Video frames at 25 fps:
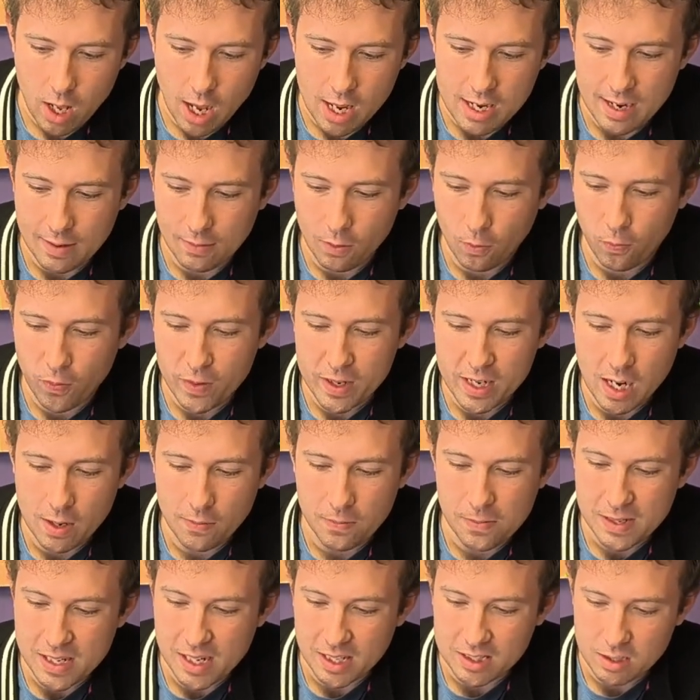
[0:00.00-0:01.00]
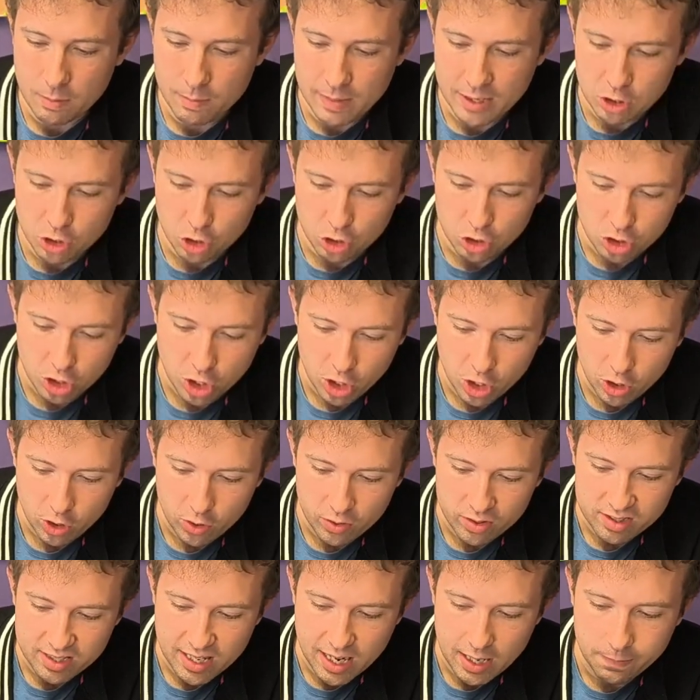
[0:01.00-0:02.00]
another thing I forgot to mention
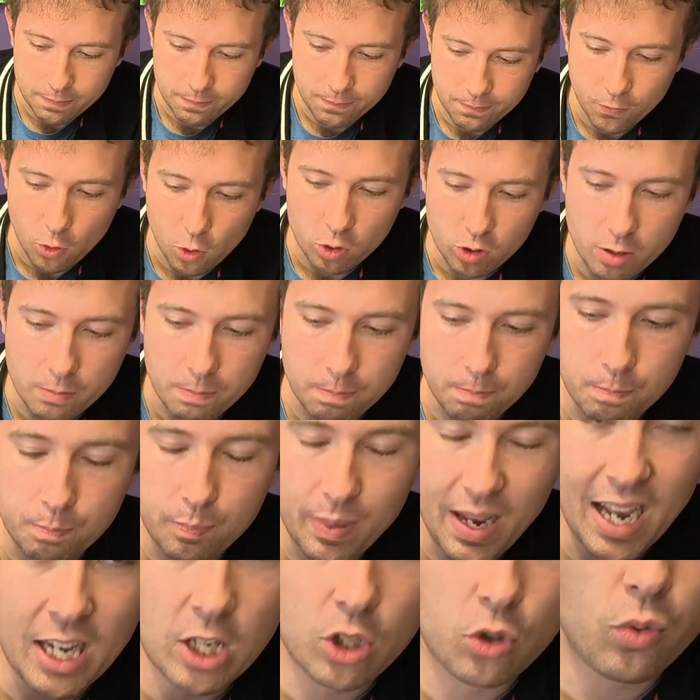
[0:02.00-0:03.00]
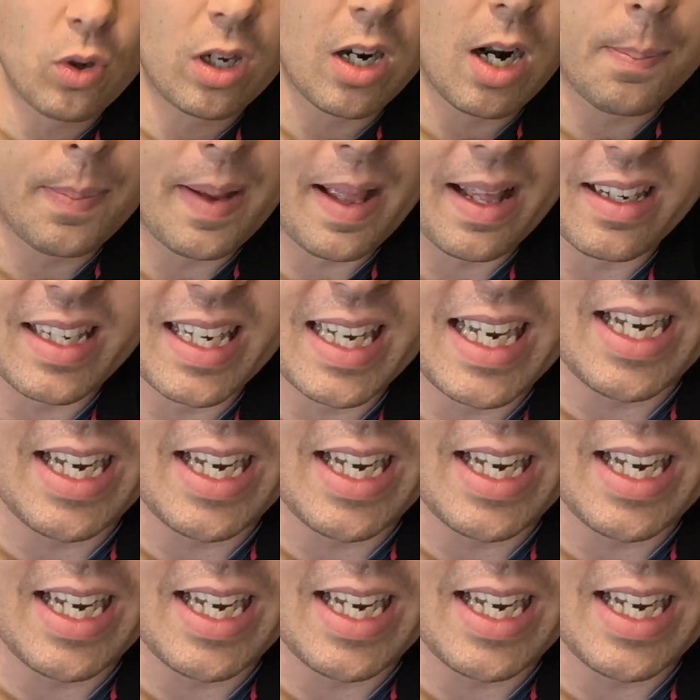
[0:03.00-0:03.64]
too is that for the badge right about